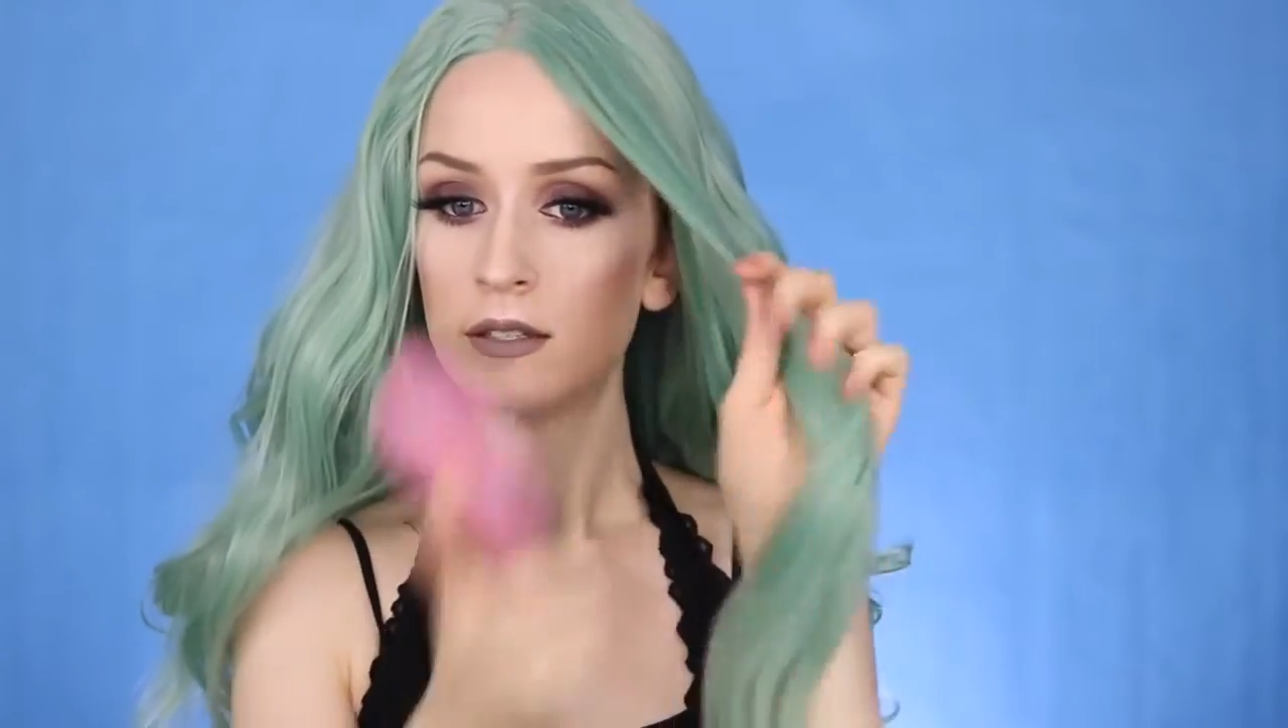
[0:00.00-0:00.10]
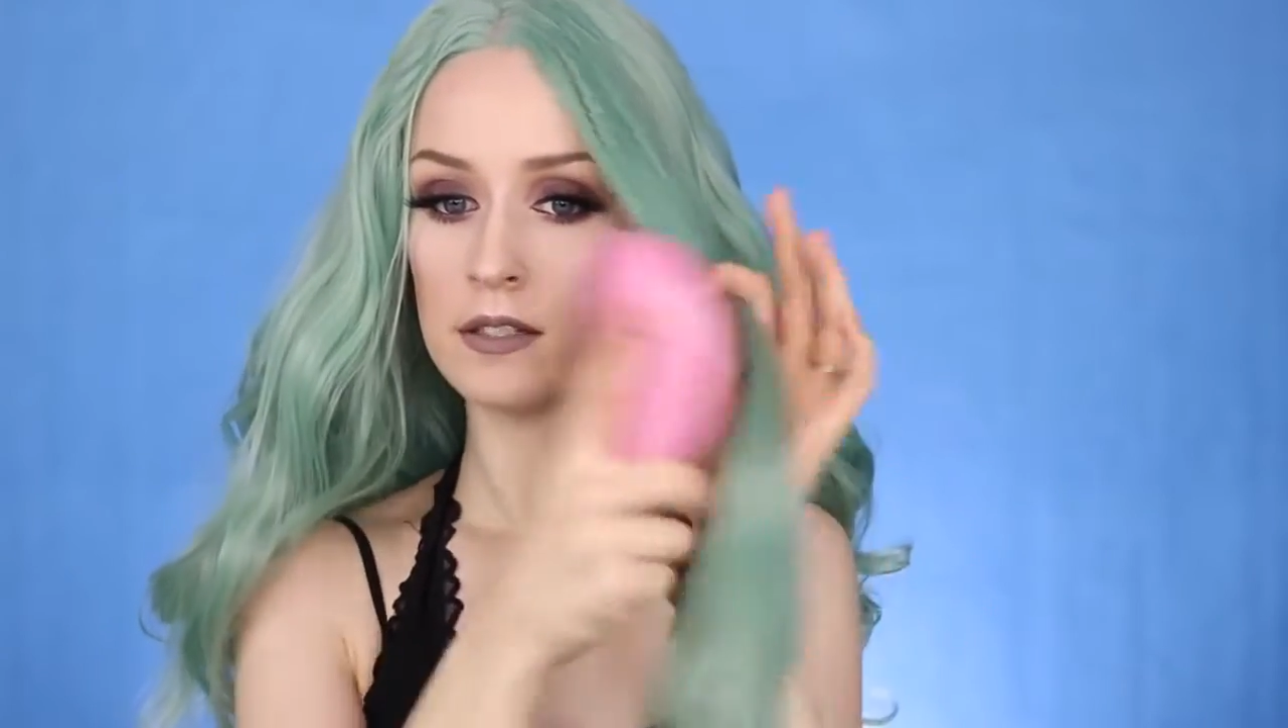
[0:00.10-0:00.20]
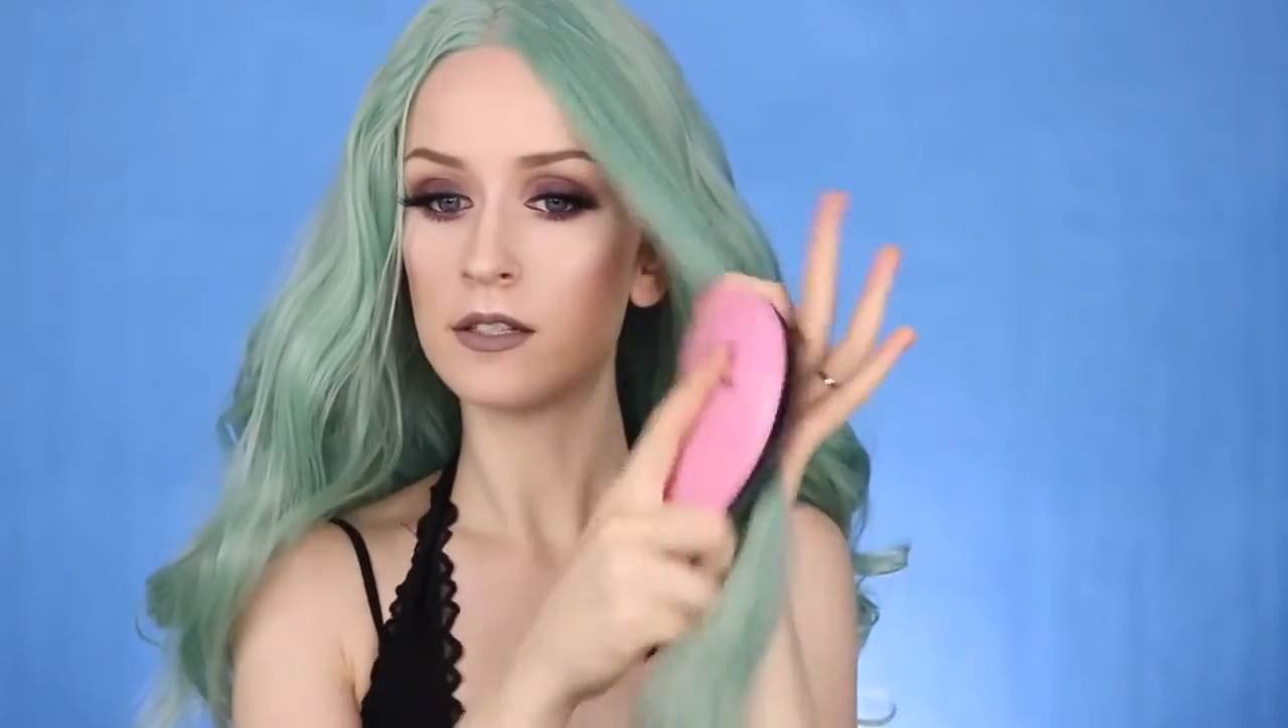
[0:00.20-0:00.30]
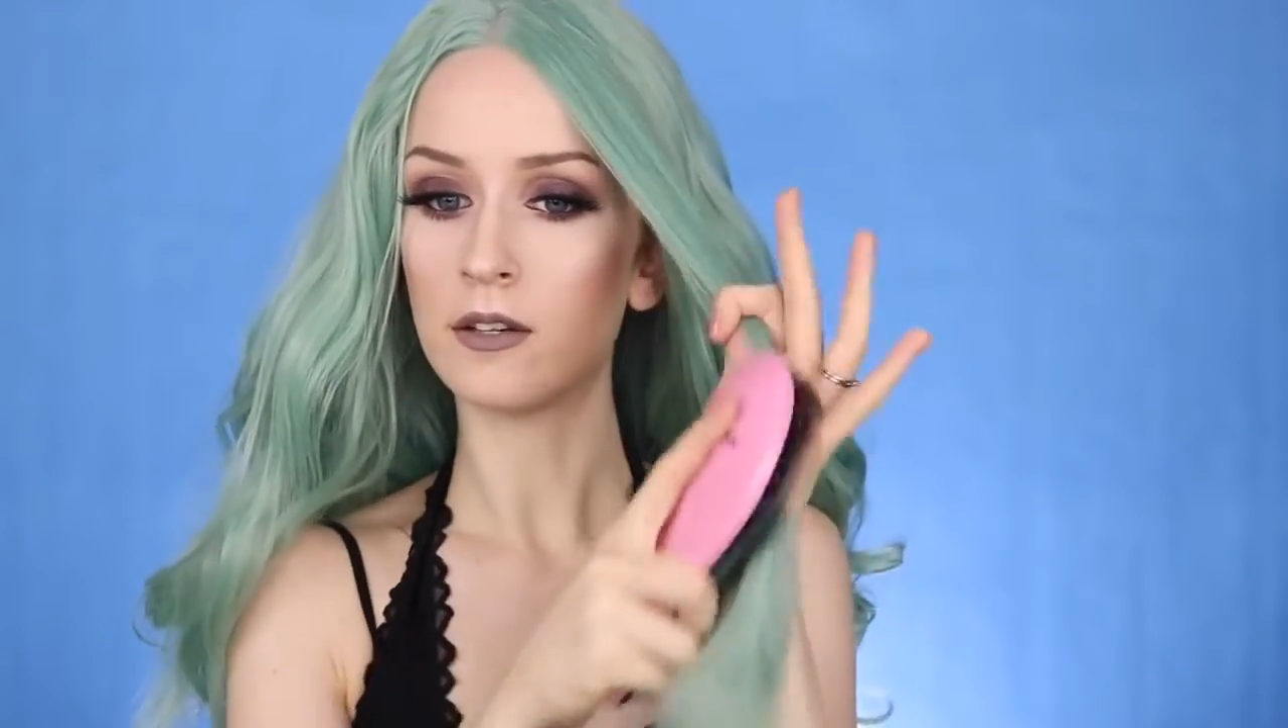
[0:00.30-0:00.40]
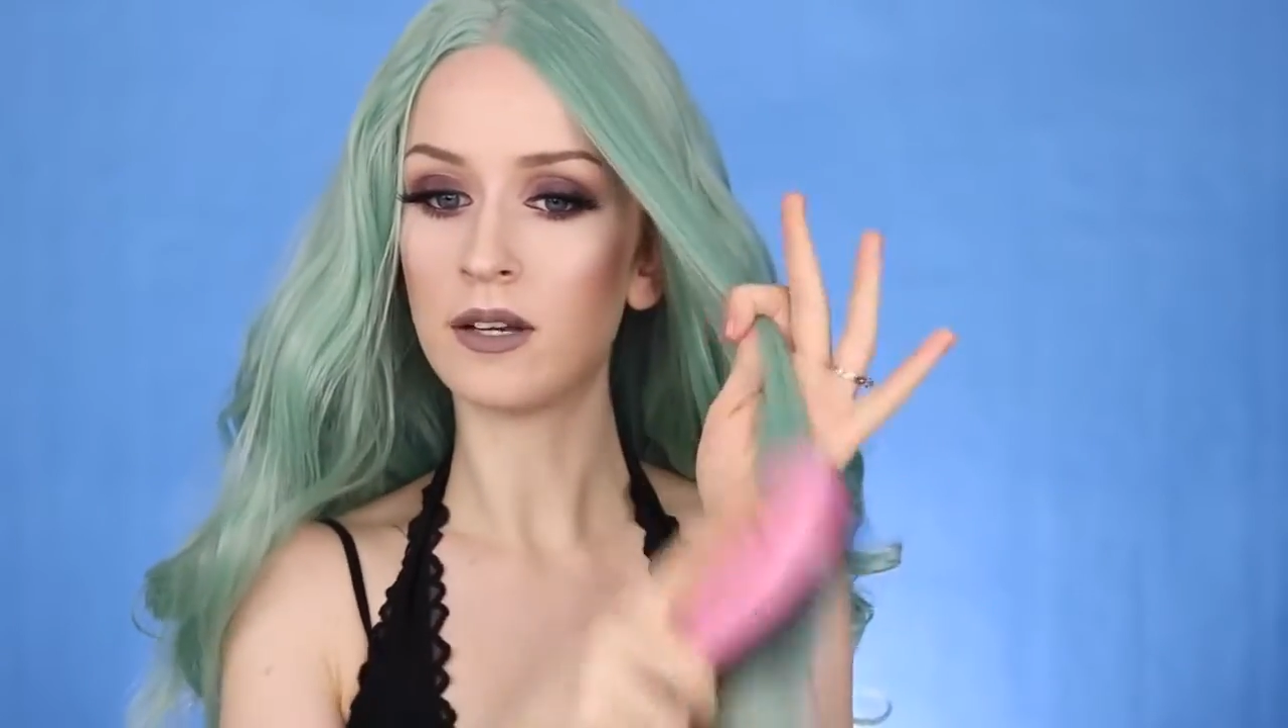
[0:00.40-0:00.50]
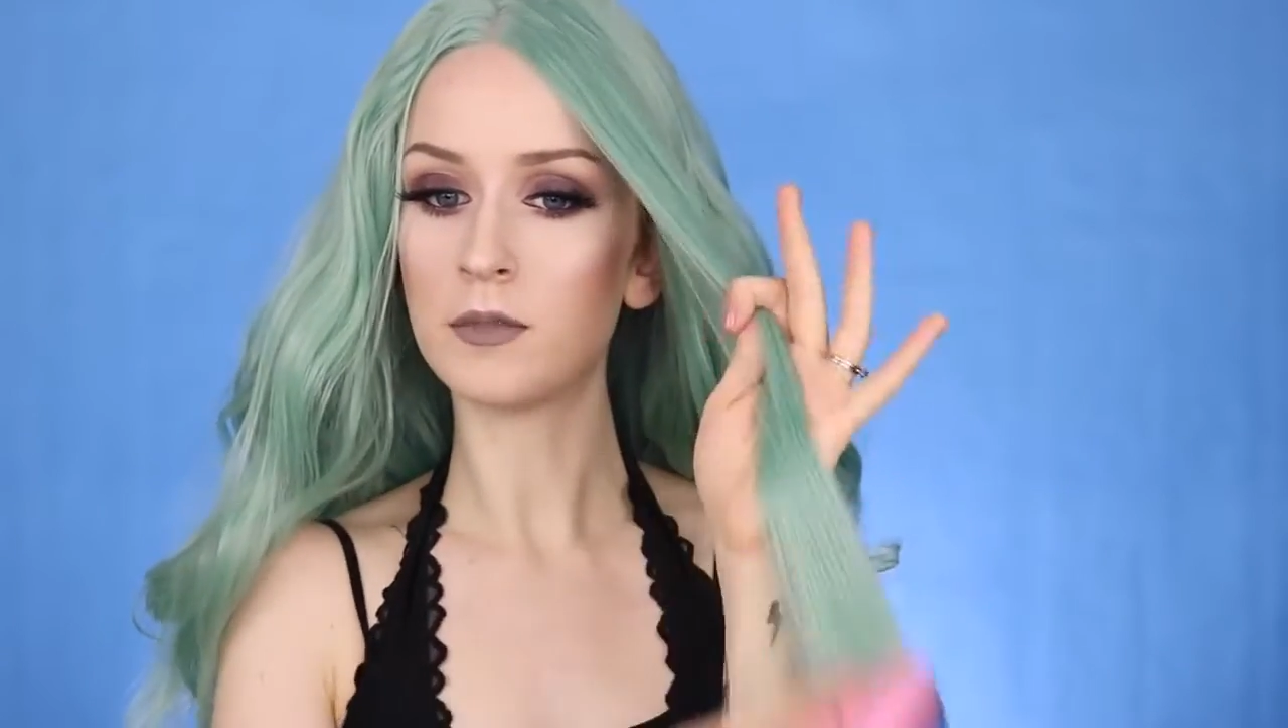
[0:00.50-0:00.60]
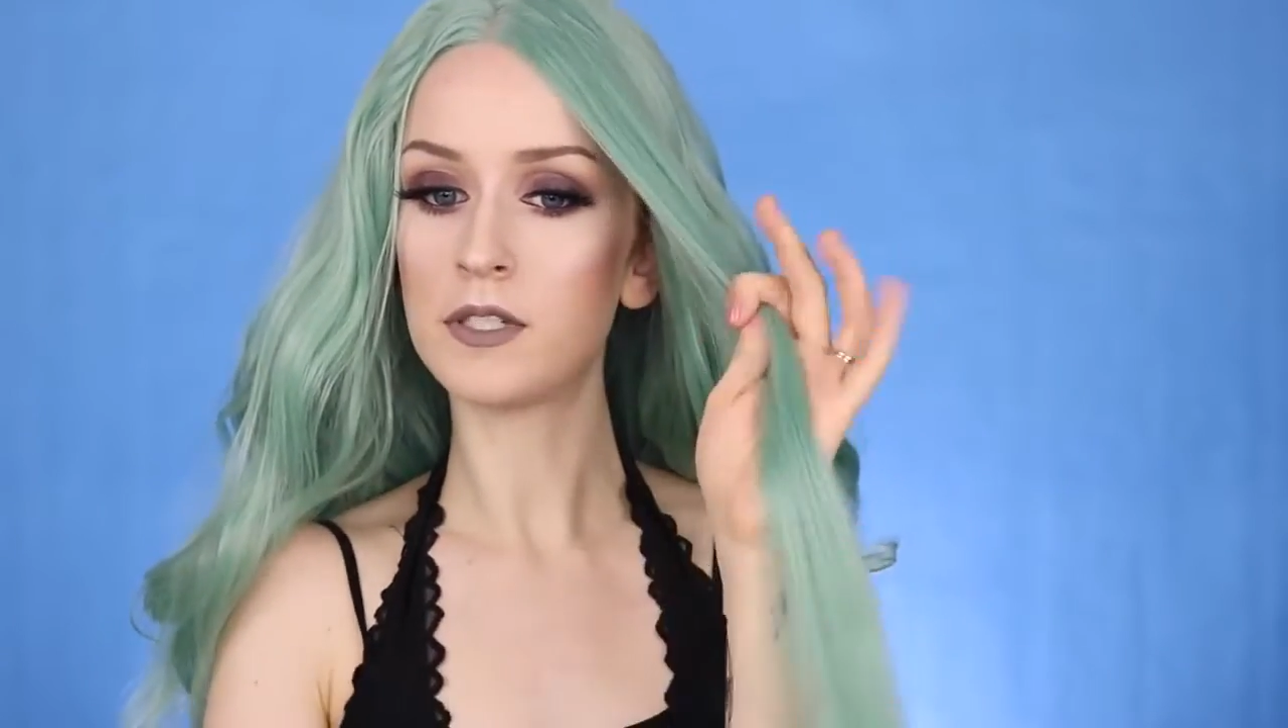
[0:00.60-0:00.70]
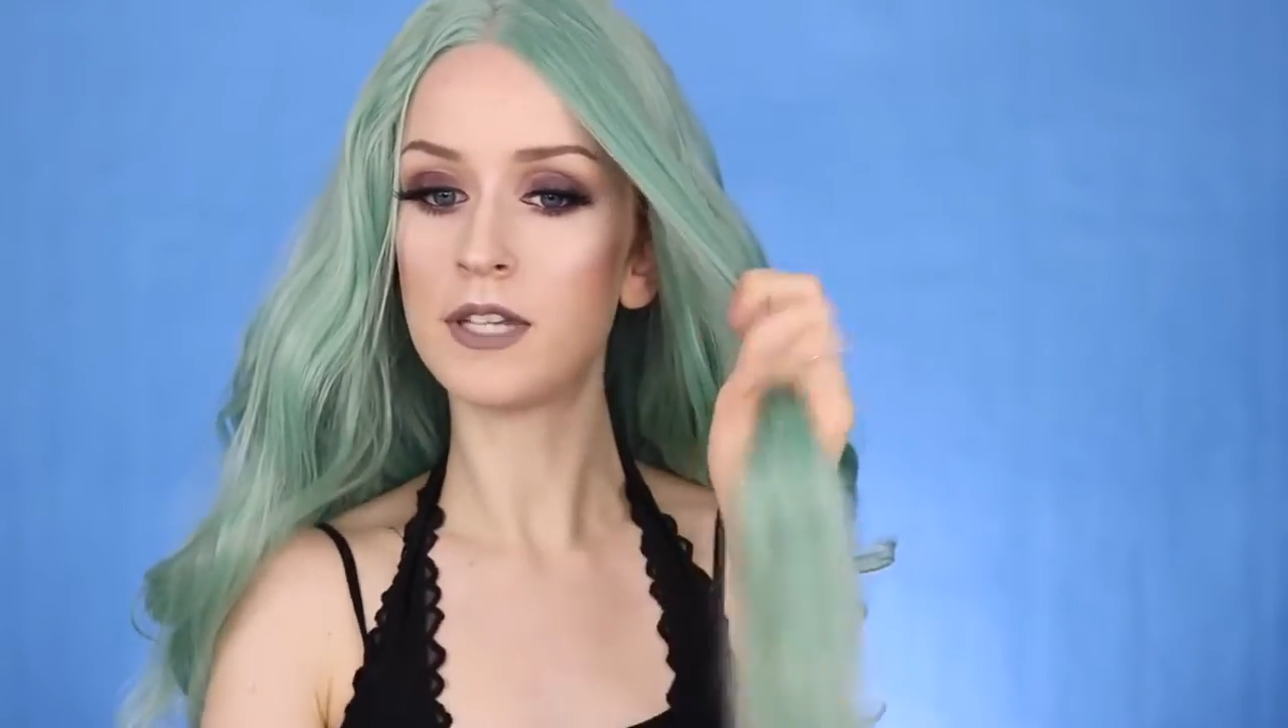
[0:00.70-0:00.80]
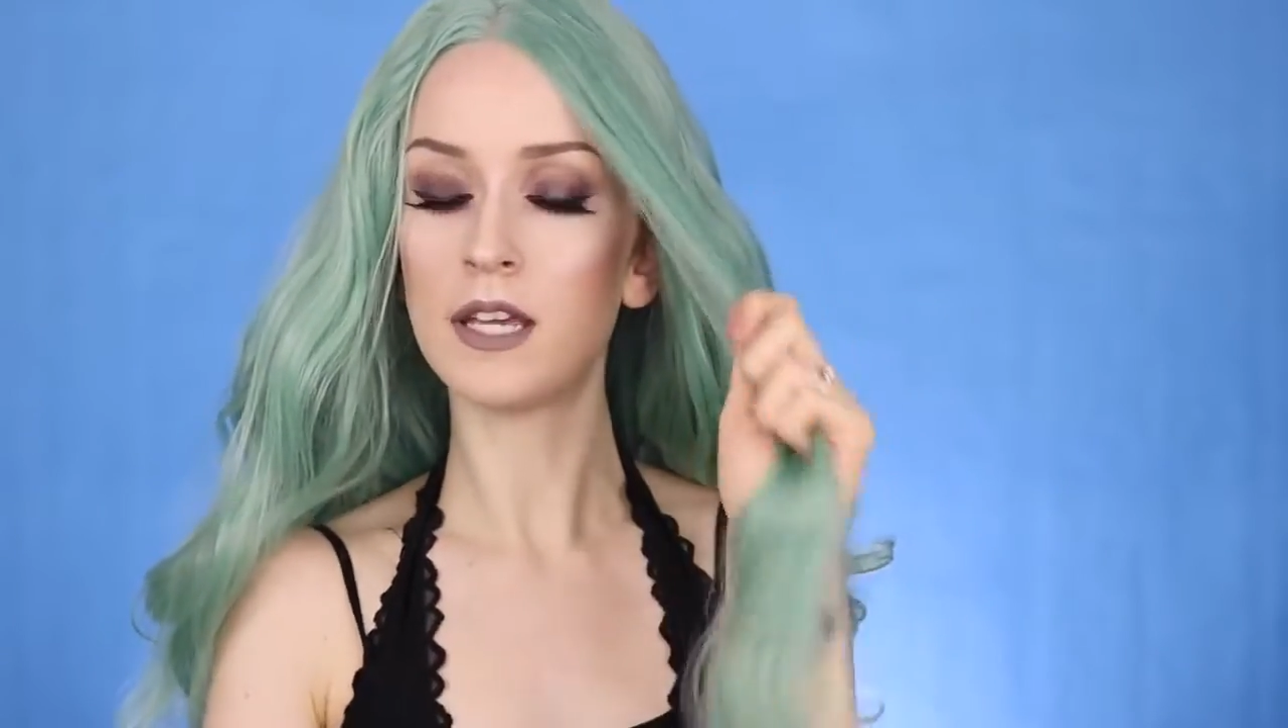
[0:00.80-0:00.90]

So I'm just